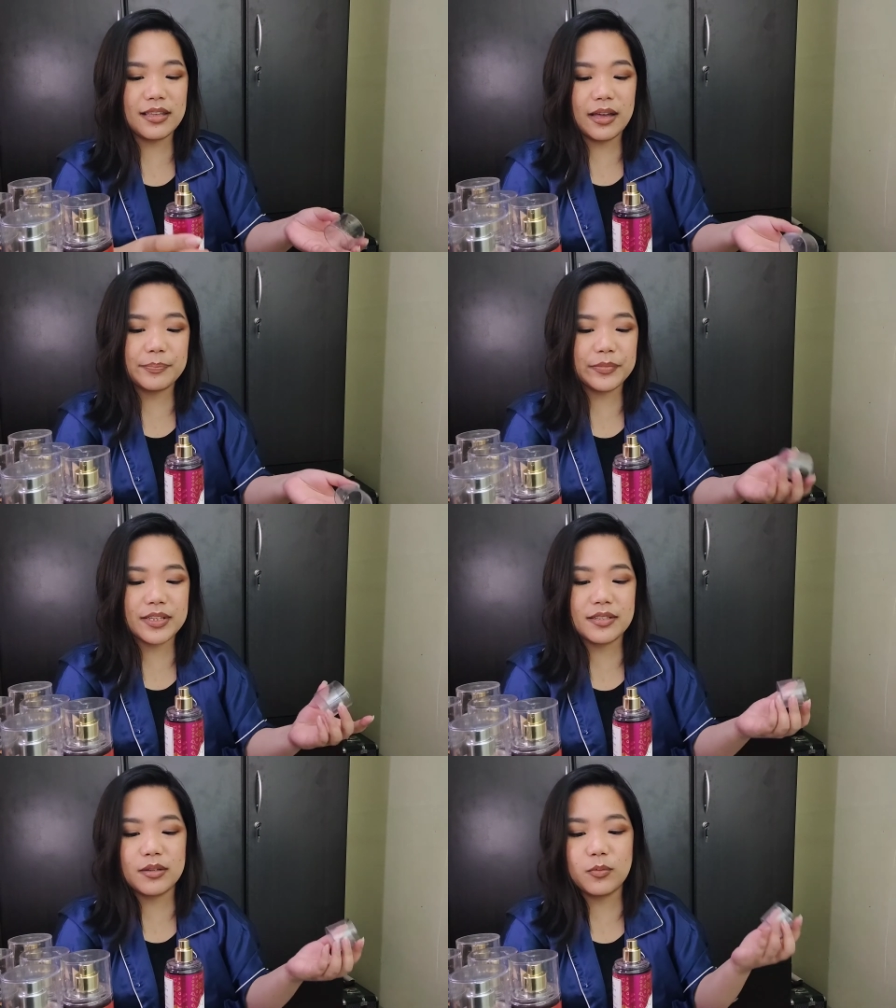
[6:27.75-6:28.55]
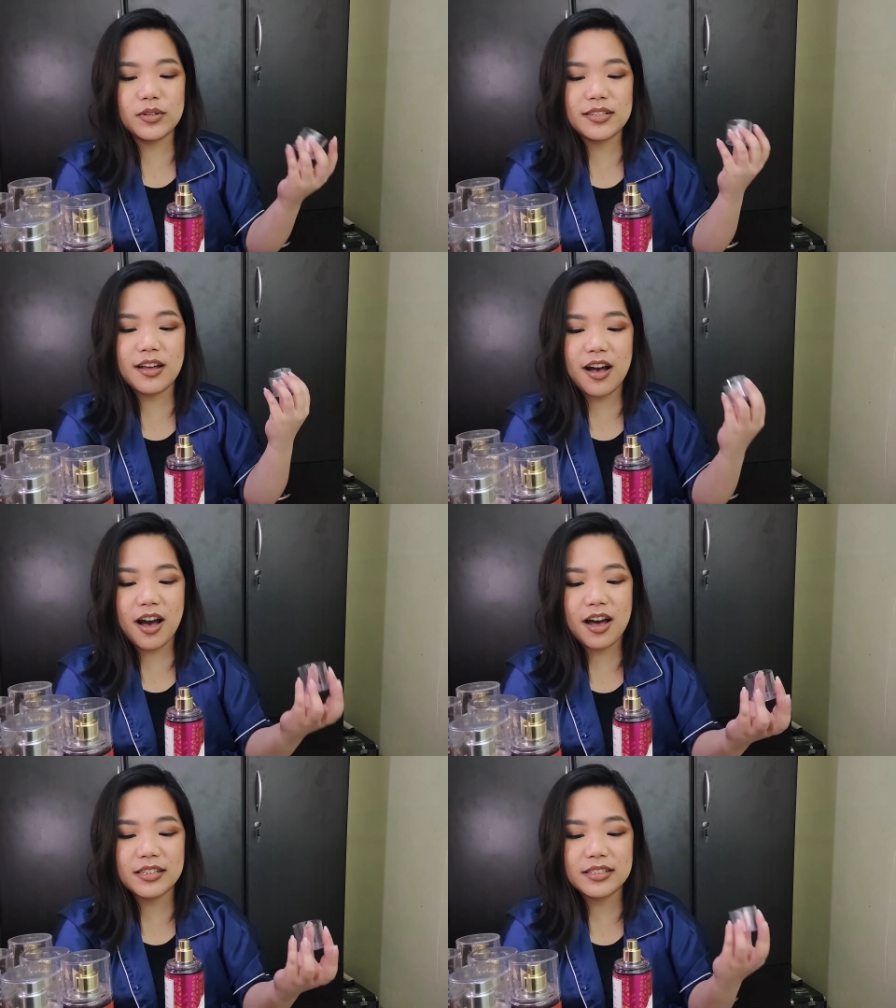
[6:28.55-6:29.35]
Yeah, because it was a
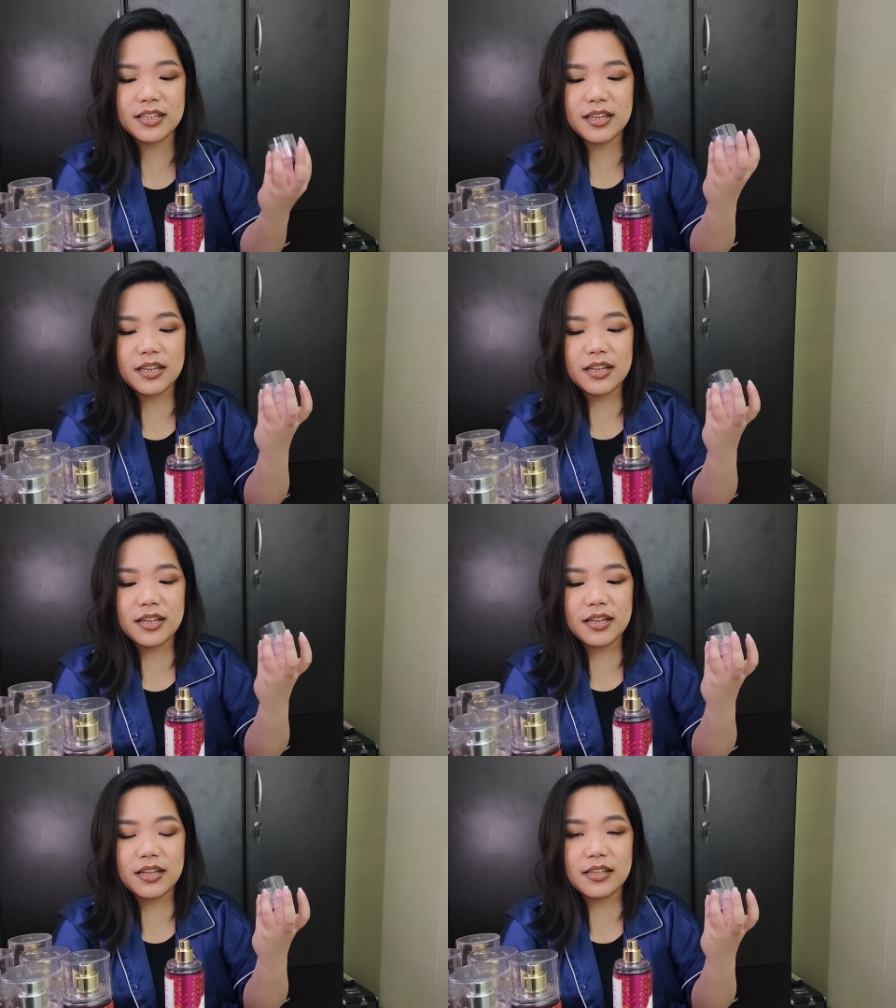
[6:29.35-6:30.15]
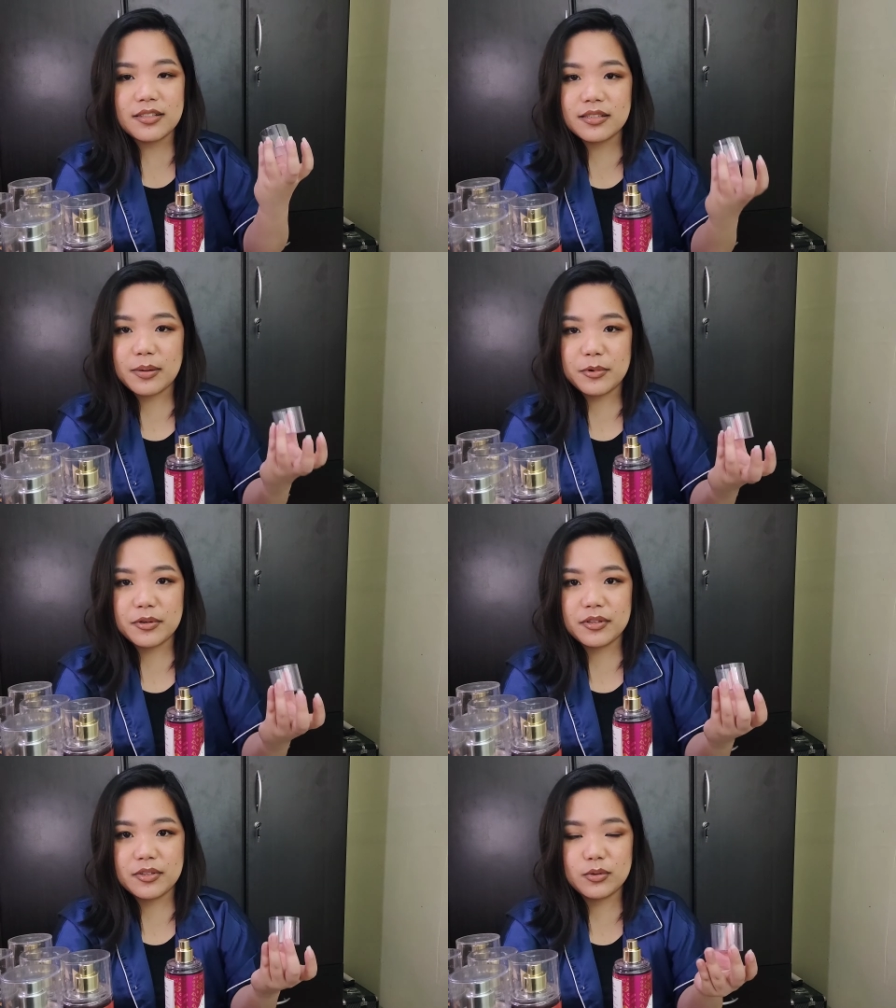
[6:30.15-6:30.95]
hot
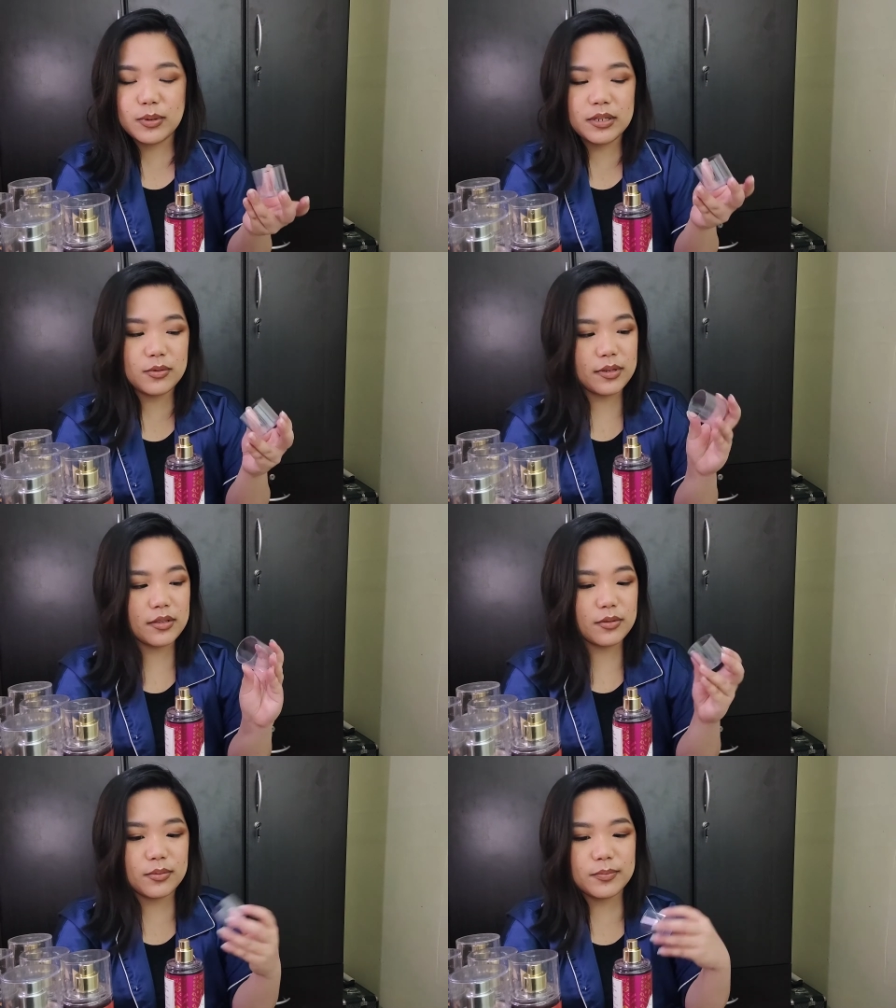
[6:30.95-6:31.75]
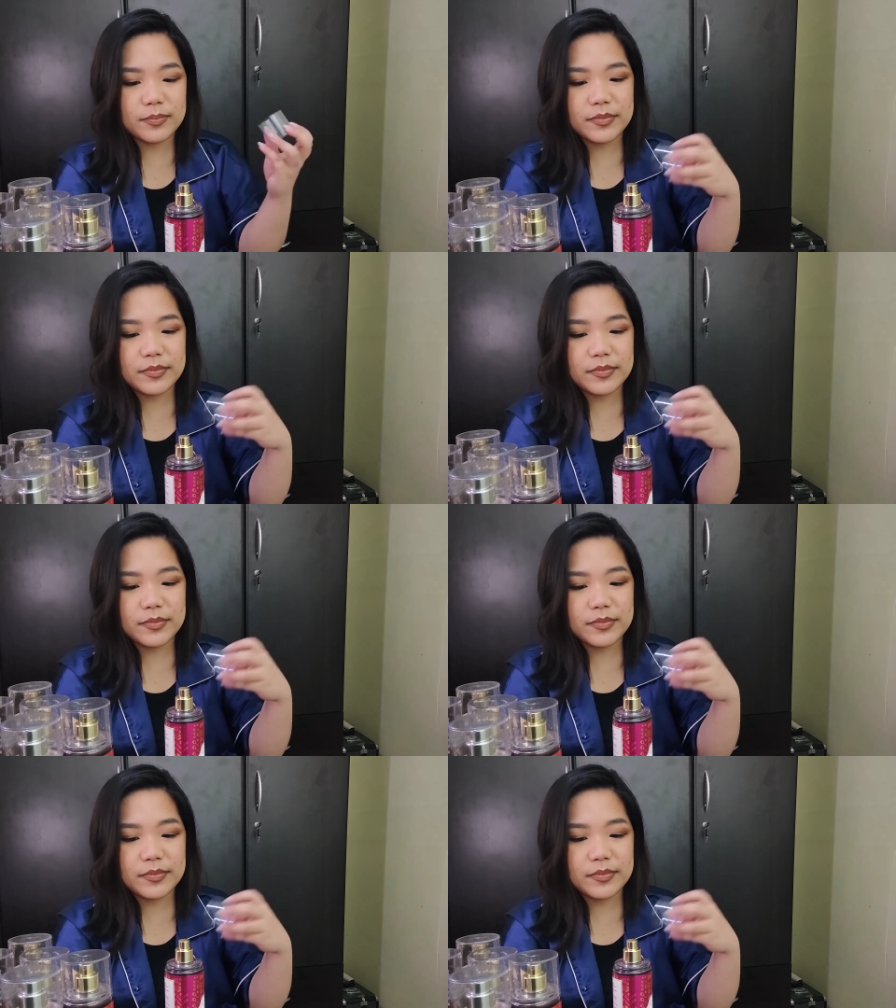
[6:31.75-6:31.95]
summer this 2022.